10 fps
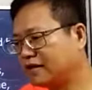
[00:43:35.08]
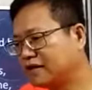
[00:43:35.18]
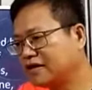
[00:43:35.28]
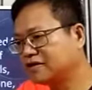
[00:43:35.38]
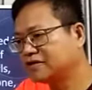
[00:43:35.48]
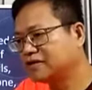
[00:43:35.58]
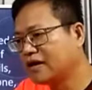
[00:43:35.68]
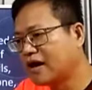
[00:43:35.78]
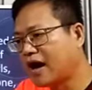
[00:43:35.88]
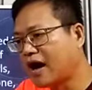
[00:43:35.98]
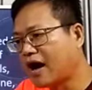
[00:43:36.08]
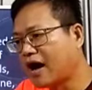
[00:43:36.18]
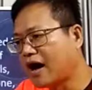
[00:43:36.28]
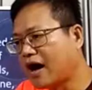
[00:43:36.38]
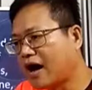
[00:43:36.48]
these
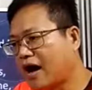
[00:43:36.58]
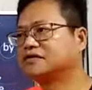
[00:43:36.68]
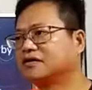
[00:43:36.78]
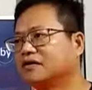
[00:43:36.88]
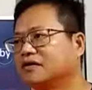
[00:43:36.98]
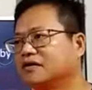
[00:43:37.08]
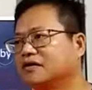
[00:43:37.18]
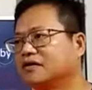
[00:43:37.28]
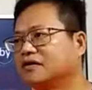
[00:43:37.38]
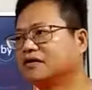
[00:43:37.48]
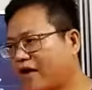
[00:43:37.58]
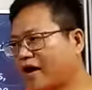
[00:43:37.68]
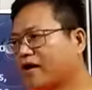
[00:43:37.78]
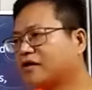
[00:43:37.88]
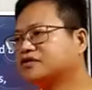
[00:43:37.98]
armies, by
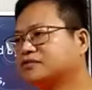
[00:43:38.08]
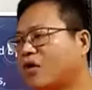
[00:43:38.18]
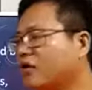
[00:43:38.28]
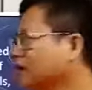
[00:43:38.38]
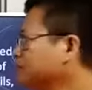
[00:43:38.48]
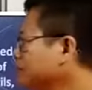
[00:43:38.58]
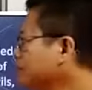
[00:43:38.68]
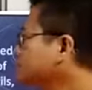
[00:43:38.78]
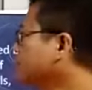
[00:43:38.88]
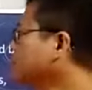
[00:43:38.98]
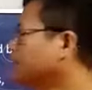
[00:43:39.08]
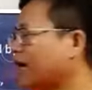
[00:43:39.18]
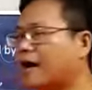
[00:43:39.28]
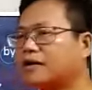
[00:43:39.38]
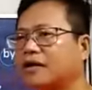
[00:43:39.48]
fire, smoke, and brimstone, they
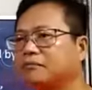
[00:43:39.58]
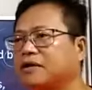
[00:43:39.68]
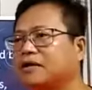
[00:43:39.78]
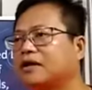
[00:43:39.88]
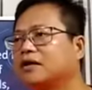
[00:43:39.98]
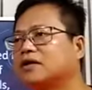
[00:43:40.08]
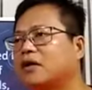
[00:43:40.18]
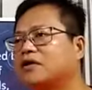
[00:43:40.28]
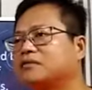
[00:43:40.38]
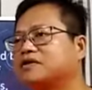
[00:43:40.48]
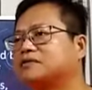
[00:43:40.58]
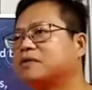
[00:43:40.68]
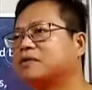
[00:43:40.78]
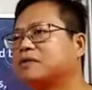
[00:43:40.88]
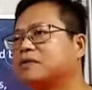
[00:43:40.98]
are not being killed, they were dispelled,
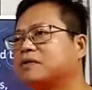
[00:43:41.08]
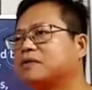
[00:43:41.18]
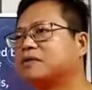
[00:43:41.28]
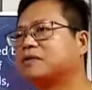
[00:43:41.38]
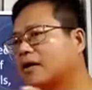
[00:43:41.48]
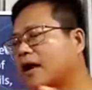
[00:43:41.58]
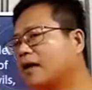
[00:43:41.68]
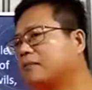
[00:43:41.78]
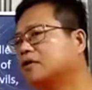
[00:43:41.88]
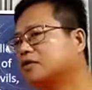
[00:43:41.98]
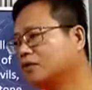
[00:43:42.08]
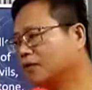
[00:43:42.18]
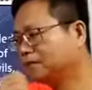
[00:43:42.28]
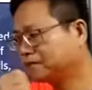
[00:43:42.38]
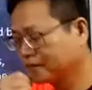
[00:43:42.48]
or they were able to
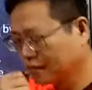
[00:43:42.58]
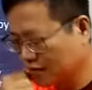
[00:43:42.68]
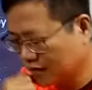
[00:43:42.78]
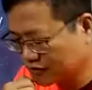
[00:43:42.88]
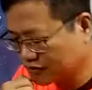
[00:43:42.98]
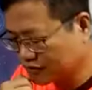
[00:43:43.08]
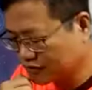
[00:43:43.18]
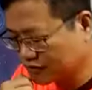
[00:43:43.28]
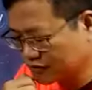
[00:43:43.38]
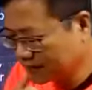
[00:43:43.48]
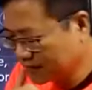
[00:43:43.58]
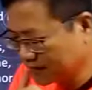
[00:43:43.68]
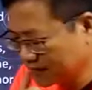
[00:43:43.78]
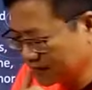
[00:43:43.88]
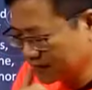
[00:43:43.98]
survive.
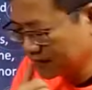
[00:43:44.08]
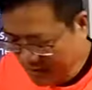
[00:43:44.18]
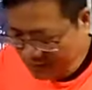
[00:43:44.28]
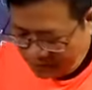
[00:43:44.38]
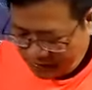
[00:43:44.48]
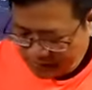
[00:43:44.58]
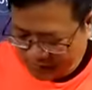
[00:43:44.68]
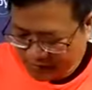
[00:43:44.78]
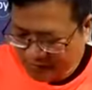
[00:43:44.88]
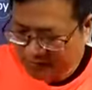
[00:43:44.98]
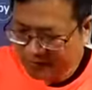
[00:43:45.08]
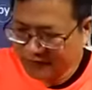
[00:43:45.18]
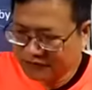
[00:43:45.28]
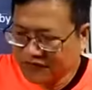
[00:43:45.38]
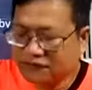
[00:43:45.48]
Remember, the
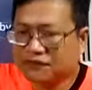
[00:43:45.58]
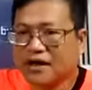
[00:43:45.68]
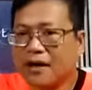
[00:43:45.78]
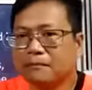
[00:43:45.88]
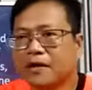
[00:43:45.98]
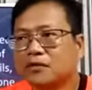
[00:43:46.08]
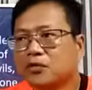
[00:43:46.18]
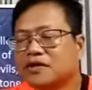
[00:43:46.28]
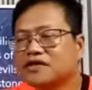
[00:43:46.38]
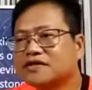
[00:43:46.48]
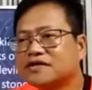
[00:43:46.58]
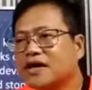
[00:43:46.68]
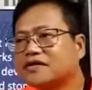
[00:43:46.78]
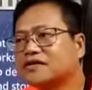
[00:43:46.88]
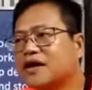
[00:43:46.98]
fifth trumpet, we
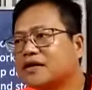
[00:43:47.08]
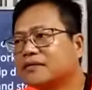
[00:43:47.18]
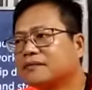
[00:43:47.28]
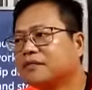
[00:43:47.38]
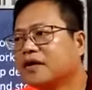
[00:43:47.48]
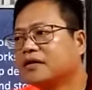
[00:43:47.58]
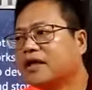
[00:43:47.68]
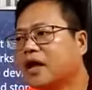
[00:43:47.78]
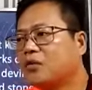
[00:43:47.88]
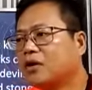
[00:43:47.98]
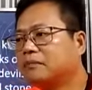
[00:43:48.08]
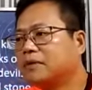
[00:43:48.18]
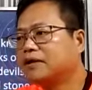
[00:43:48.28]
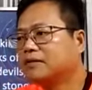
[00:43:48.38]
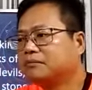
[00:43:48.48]
discussed that they were being